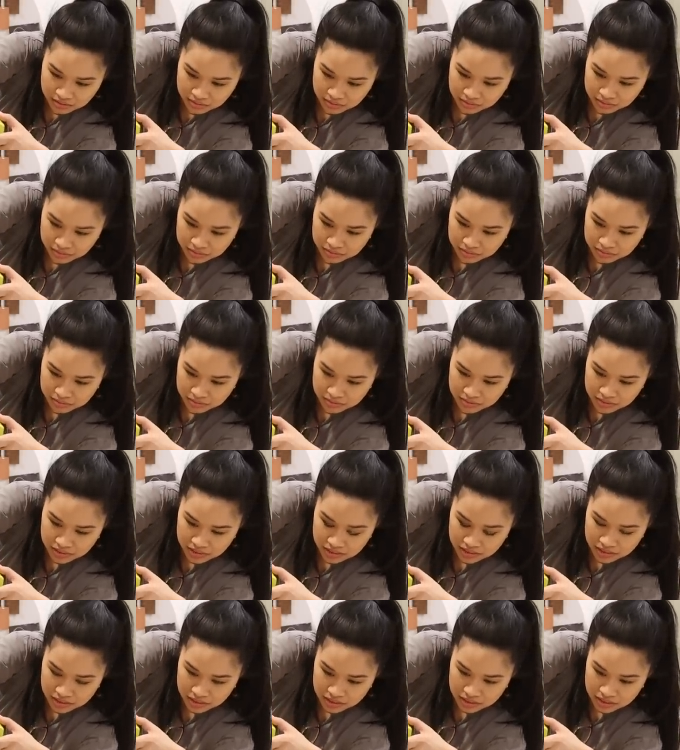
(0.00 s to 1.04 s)

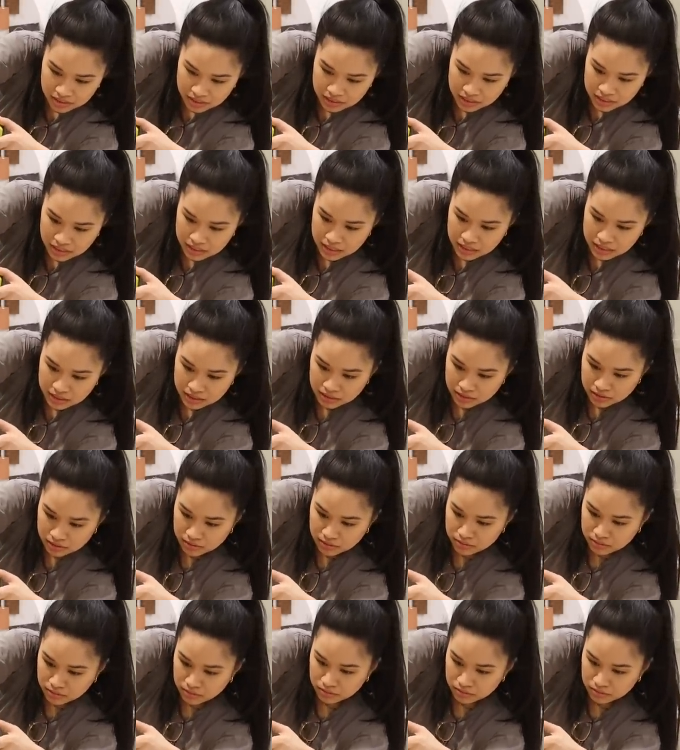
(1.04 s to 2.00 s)
Nothing is said.